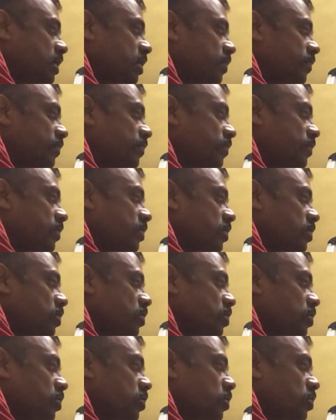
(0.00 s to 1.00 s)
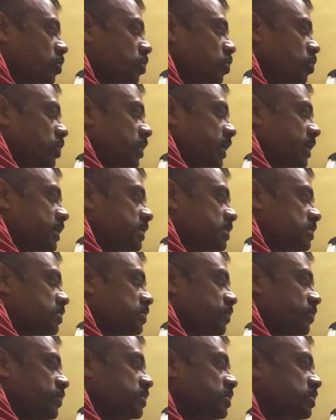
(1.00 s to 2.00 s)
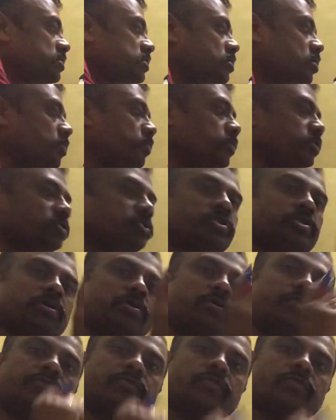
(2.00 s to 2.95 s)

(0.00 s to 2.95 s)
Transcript: of root x, which is composition of